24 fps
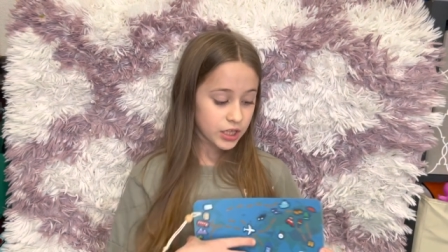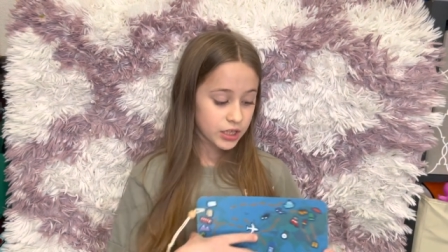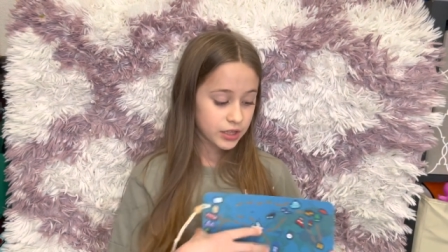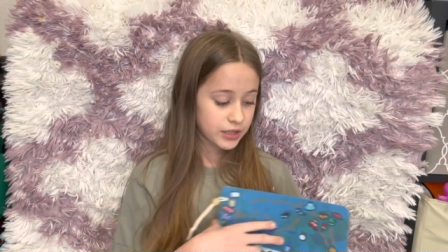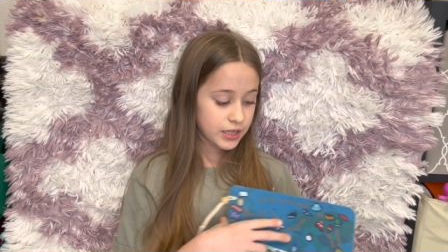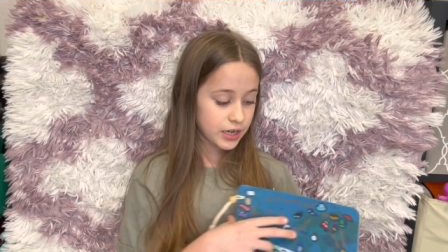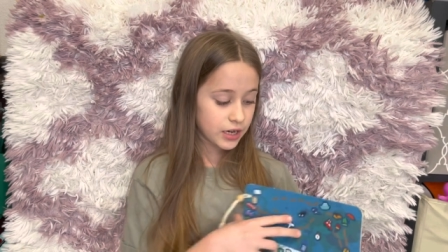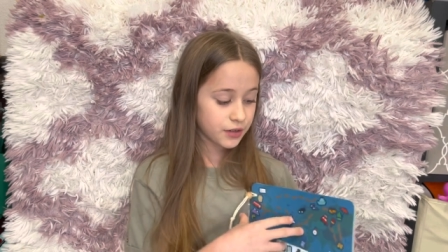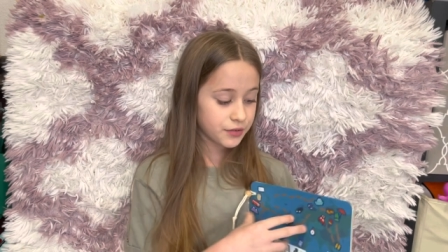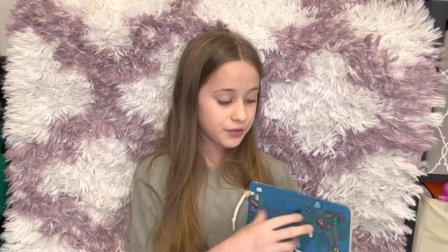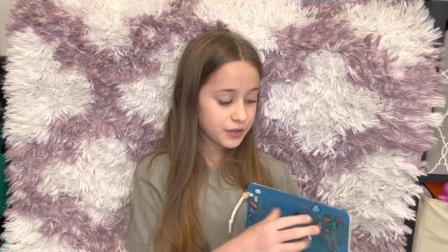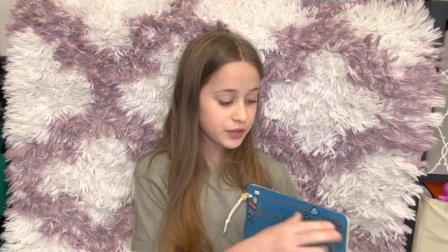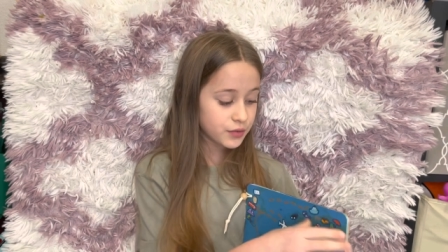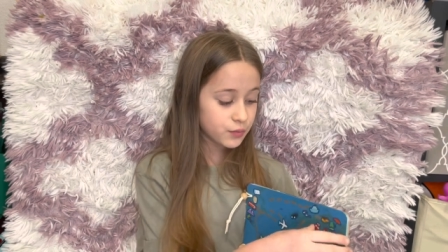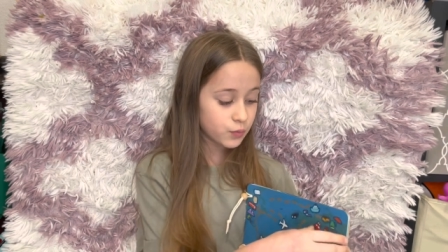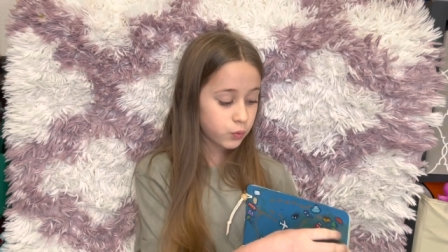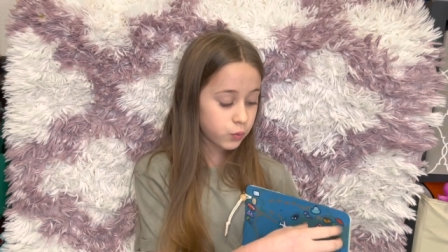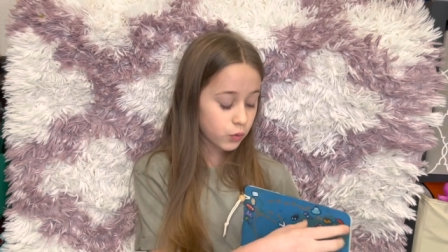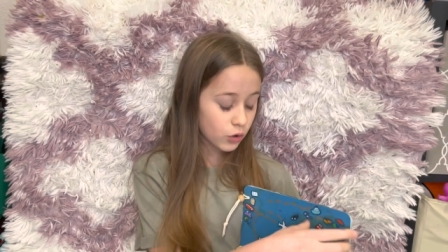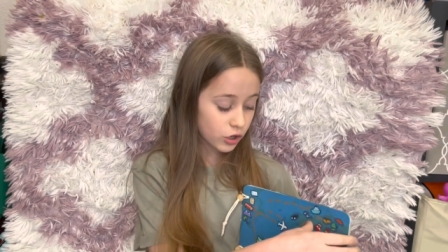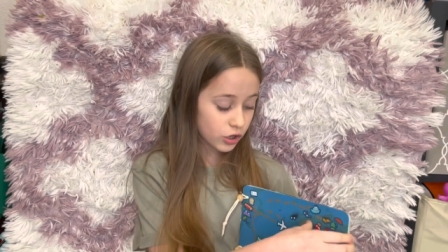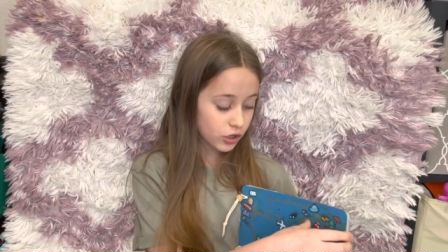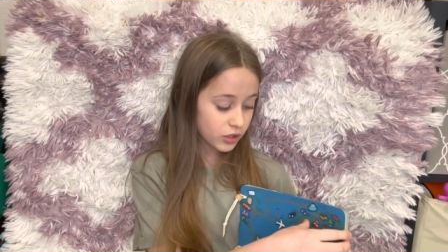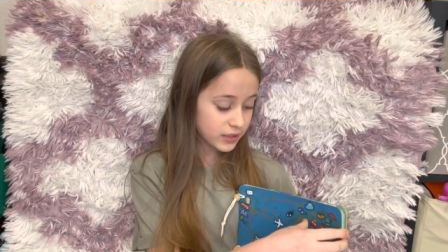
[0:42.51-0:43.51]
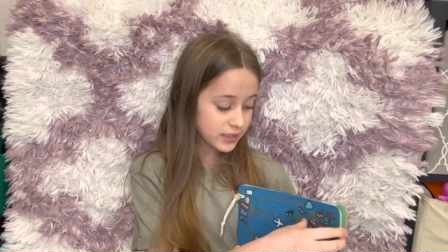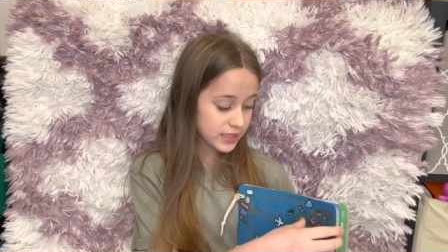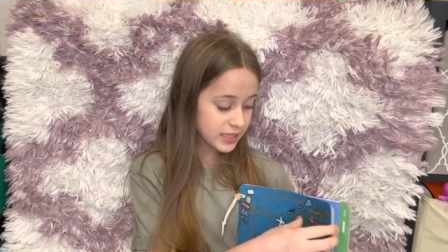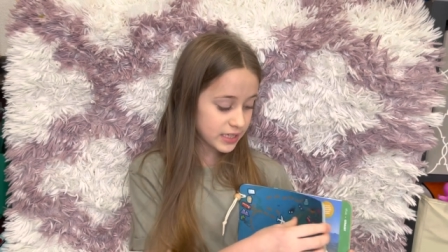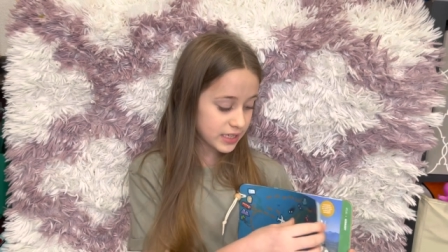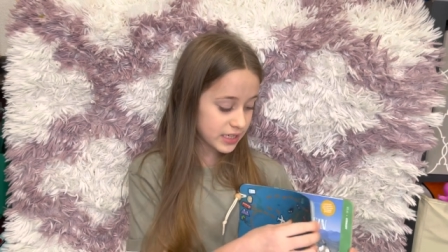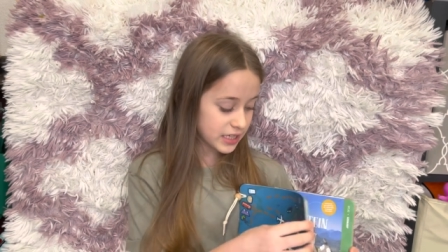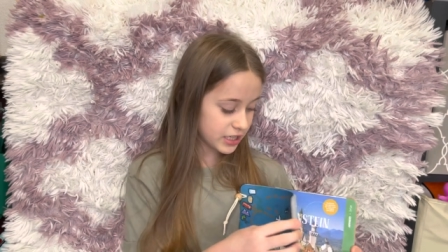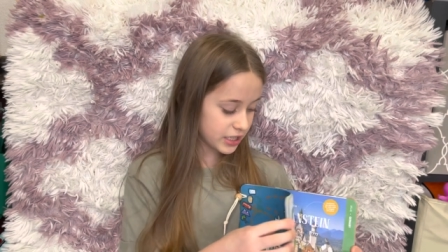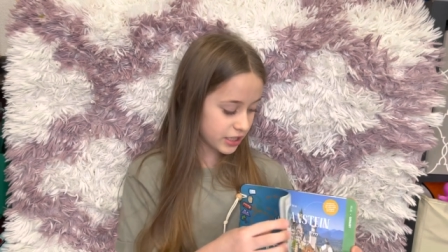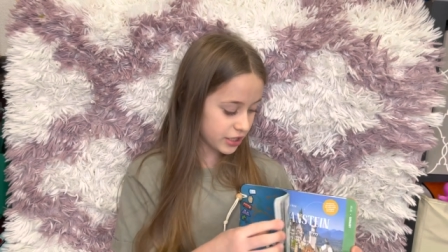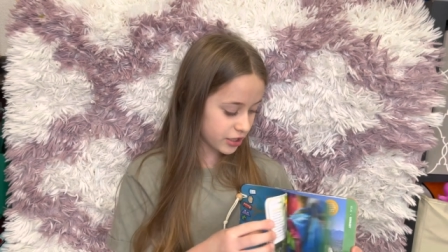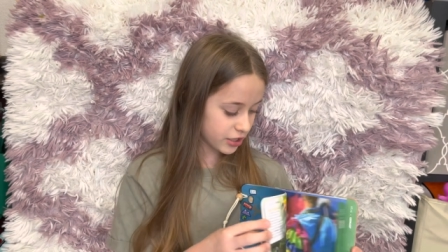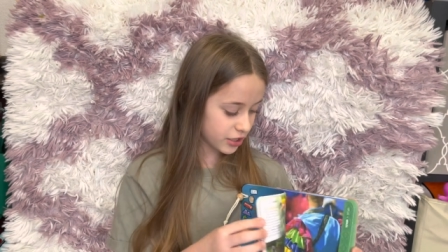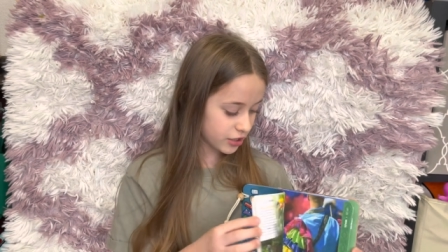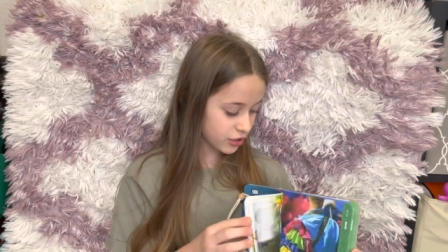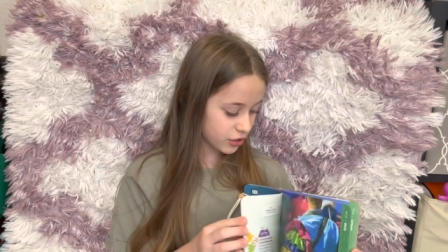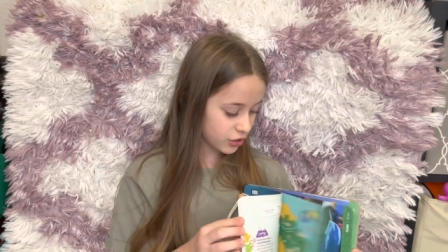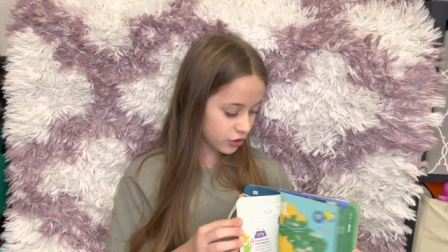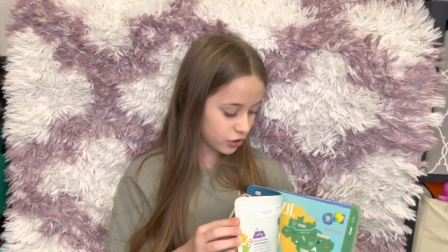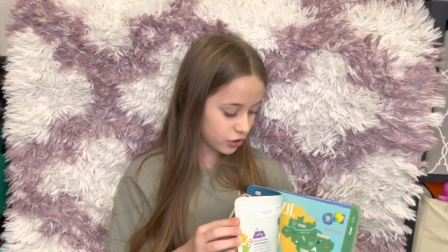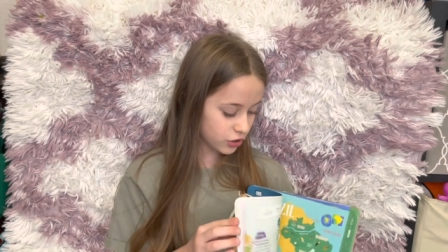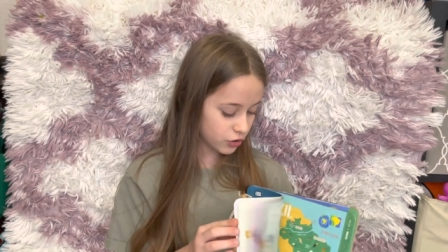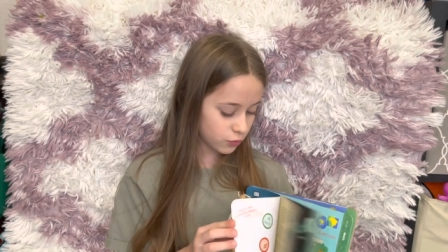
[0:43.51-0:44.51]
There is World in here.
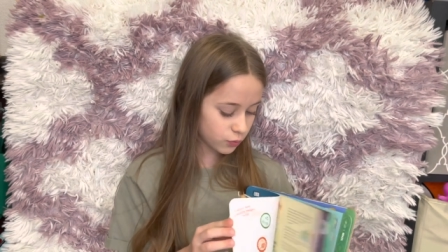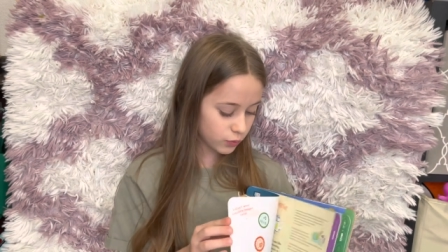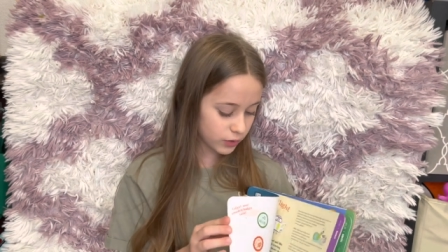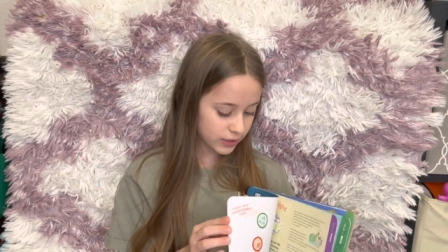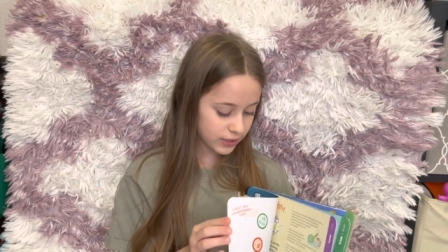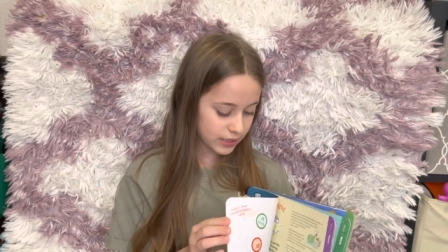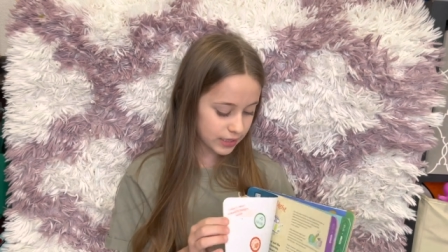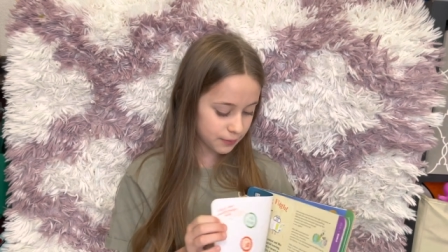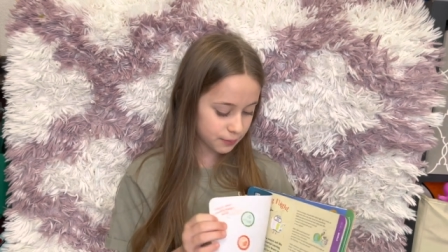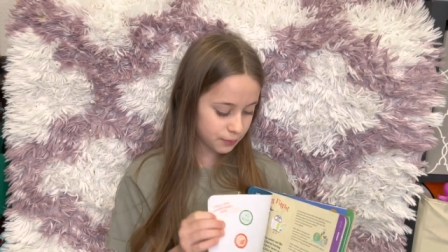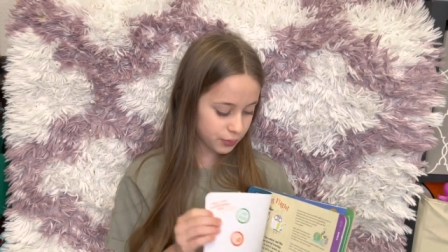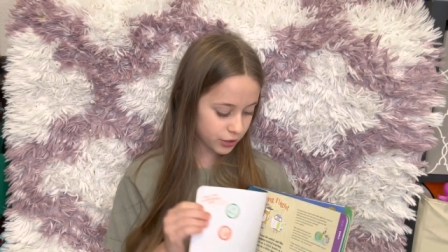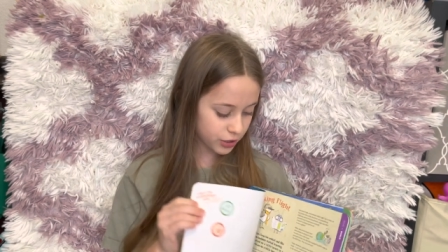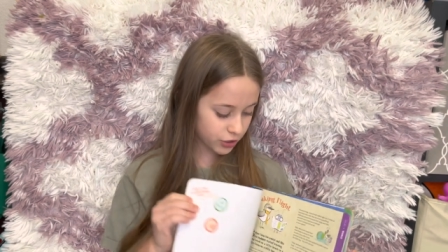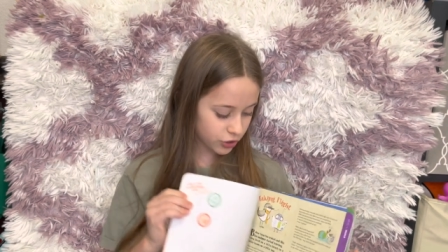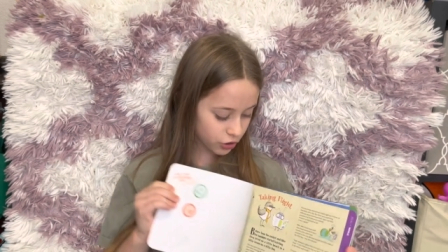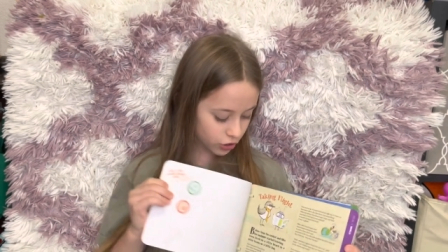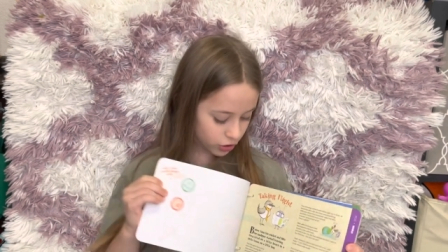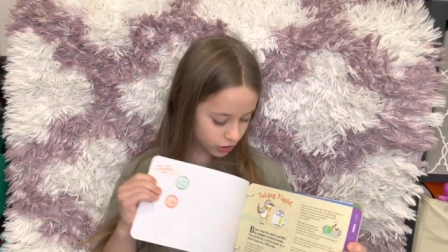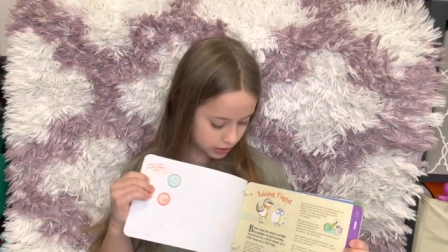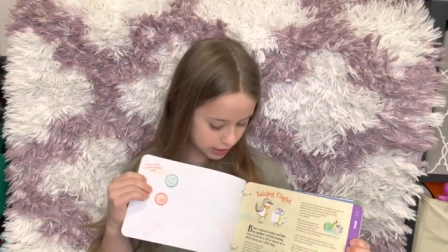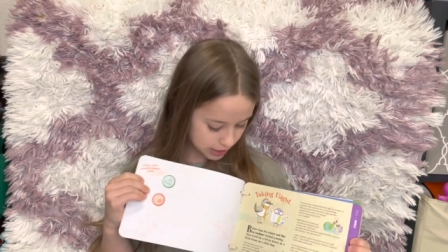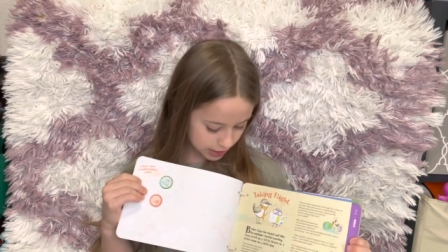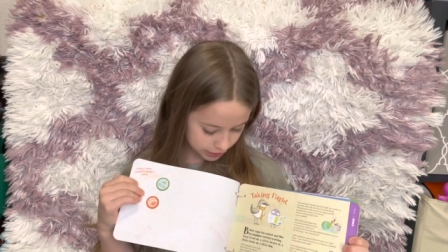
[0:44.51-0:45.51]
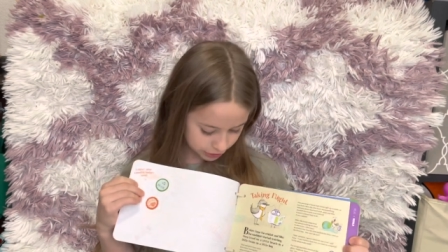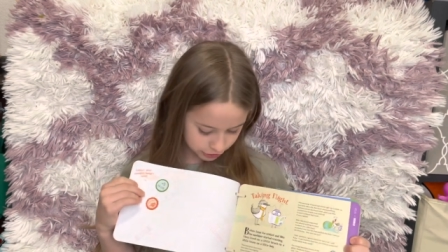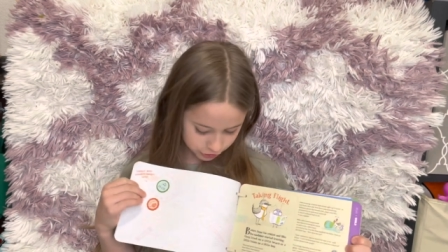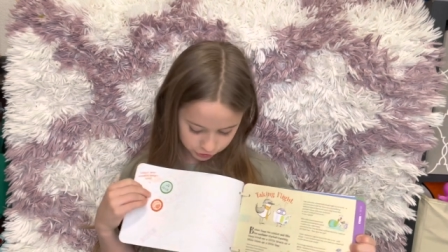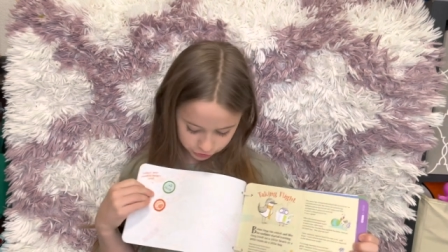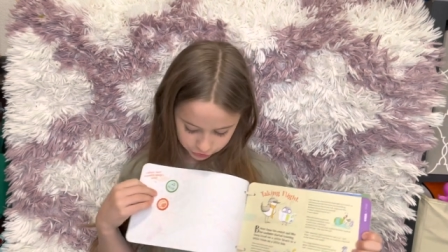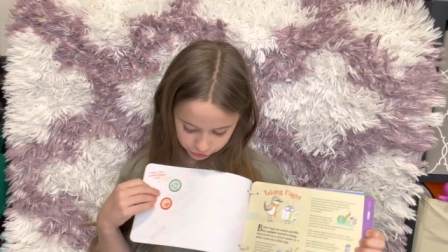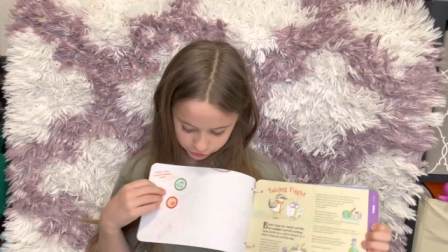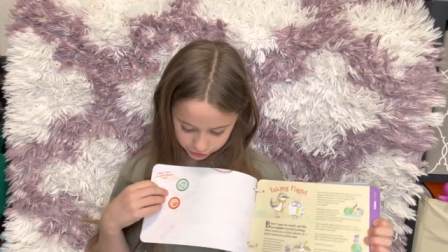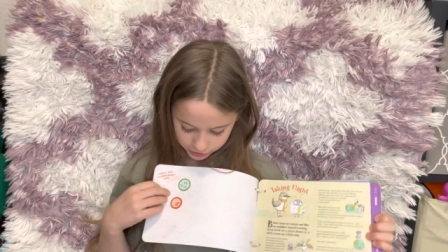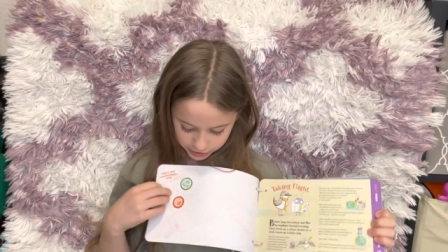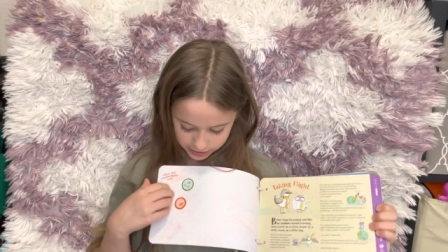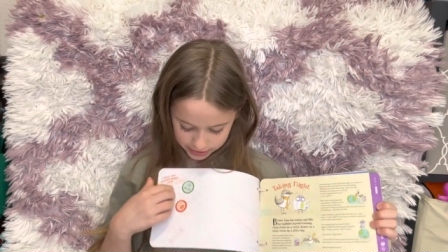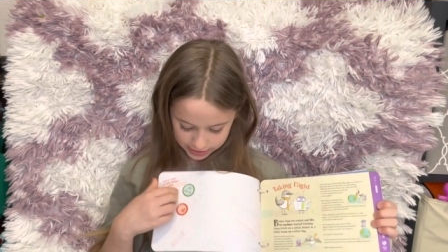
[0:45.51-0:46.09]
You will put your country,